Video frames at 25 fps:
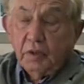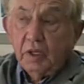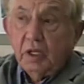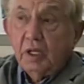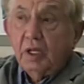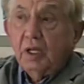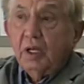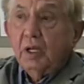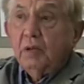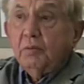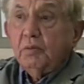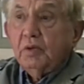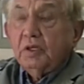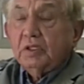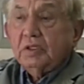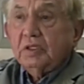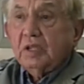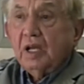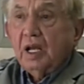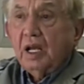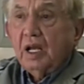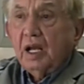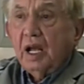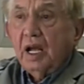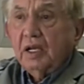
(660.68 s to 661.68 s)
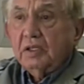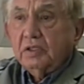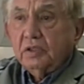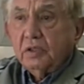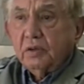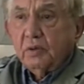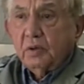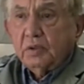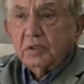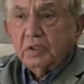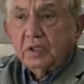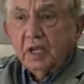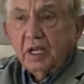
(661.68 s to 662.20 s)
him, but I
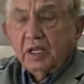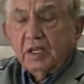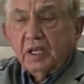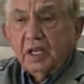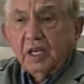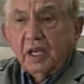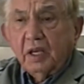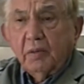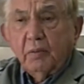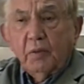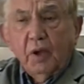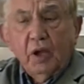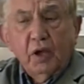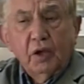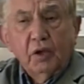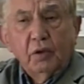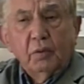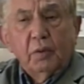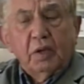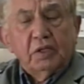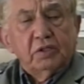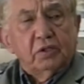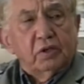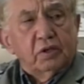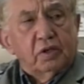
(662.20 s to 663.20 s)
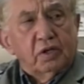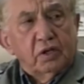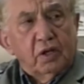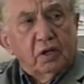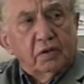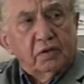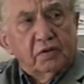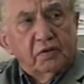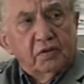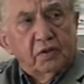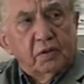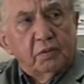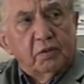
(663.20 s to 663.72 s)
was taking him home. I took a
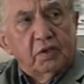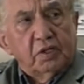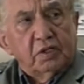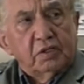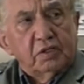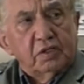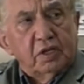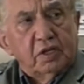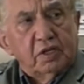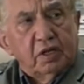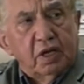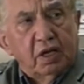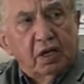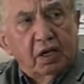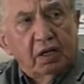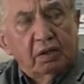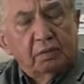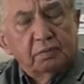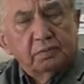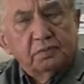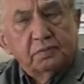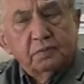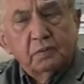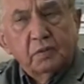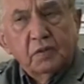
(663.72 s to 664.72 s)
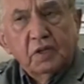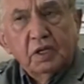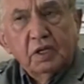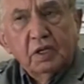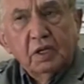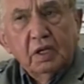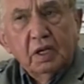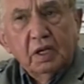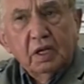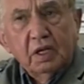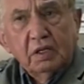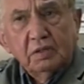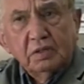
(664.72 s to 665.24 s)
lot of them
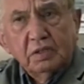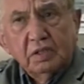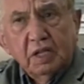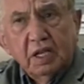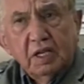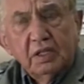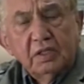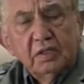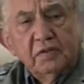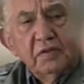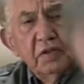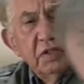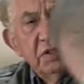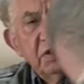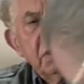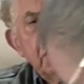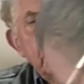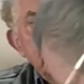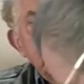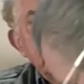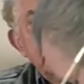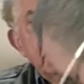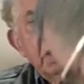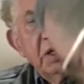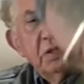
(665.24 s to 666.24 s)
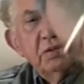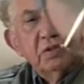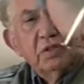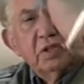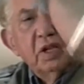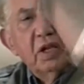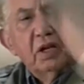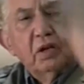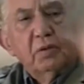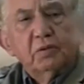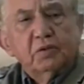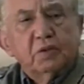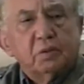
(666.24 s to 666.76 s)
at the end of the term. I
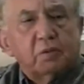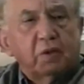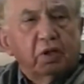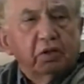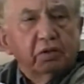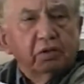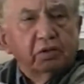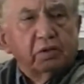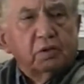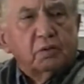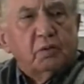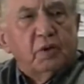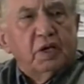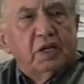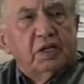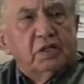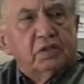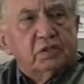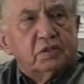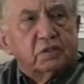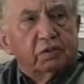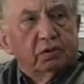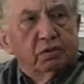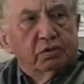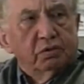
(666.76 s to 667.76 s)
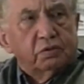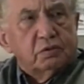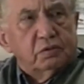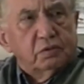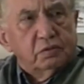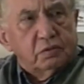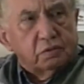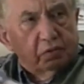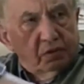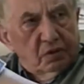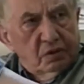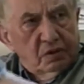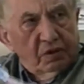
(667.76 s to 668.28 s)
used to help them on the way
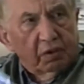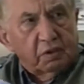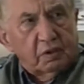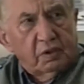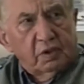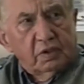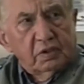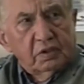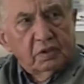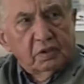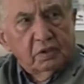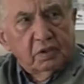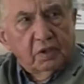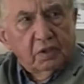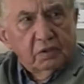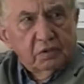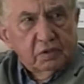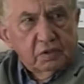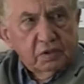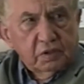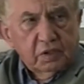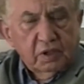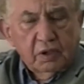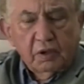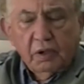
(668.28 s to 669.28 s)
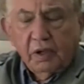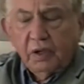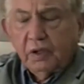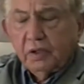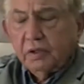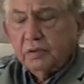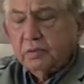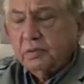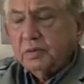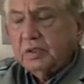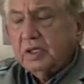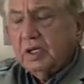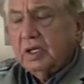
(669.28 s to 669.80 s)
to go
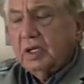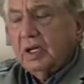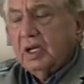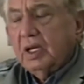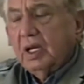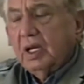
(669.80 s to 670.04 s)
home.